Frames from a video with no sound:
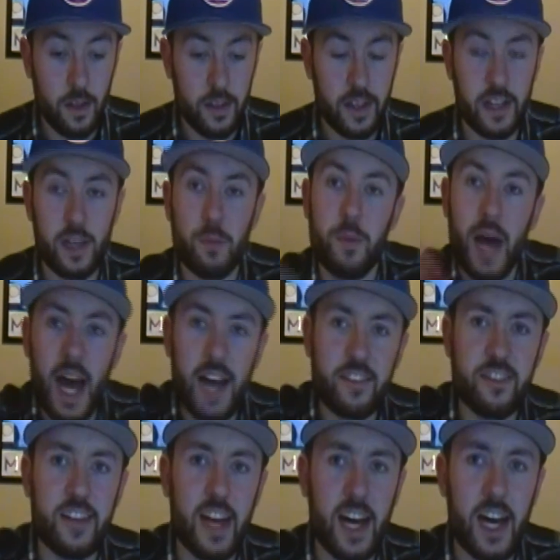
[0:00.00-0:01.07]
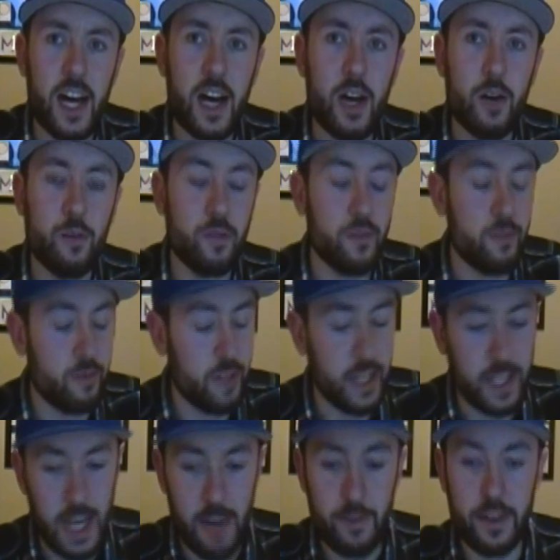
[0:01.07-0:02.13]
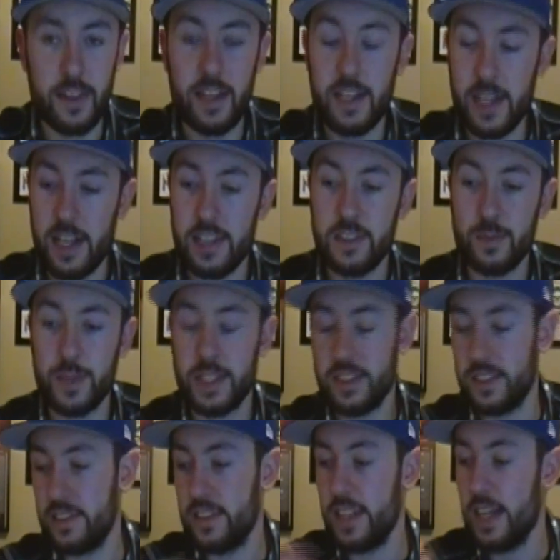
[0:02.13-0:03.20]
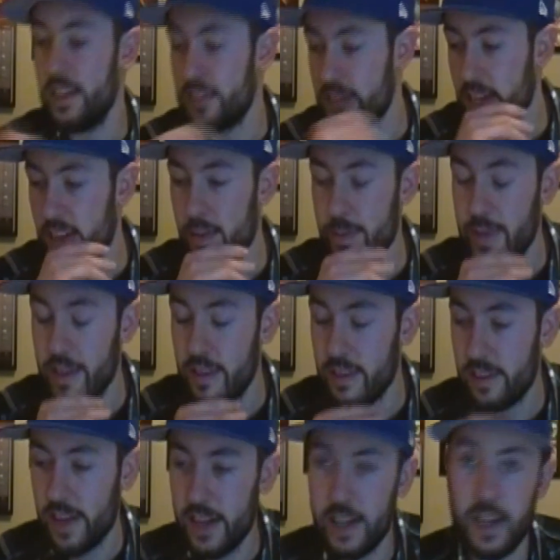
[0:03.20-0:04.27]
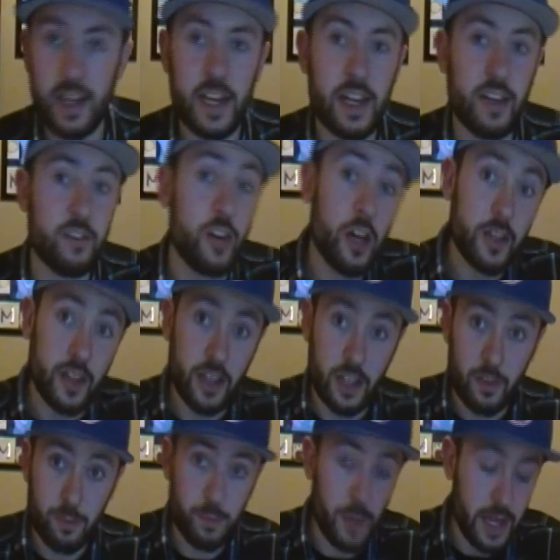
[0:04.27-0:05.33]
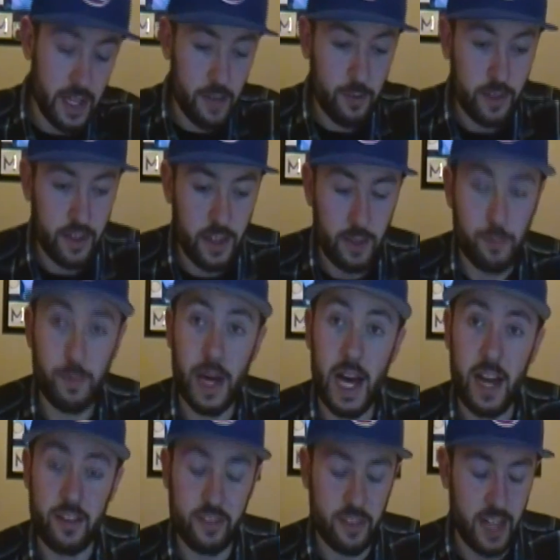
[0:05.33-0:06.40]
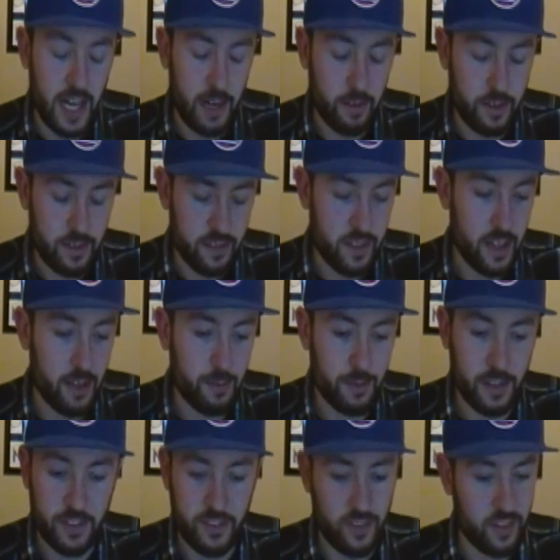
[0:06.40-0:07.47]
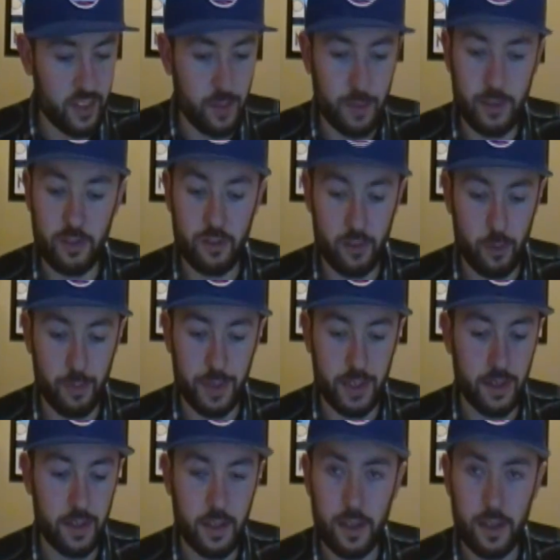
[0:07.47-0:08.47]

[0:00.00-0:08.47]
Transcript: They're gonna patch it out like everything else because in today's game and day and age, they're gonna make everything patched out and stuff. It's just gonna be stupid.